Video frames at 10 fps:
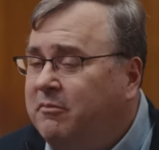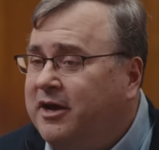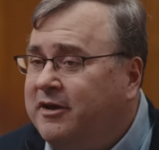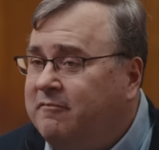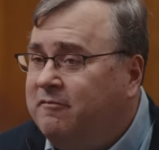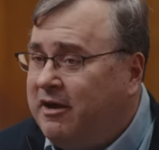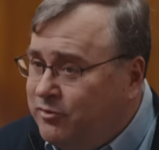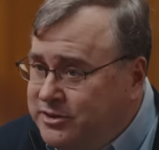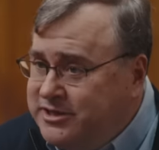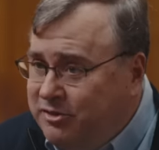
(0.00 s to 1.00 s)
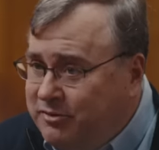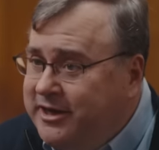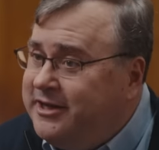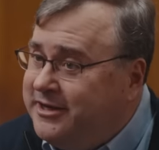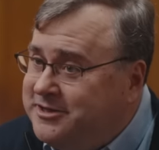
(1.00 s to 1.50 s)
by a
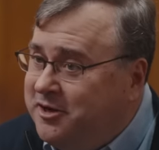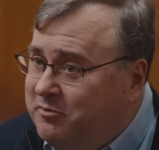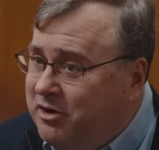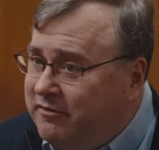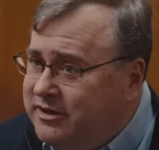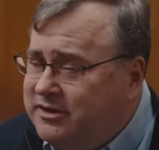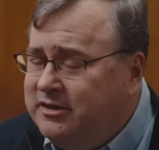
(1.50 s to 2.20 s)
501c3. It is a nonprofit.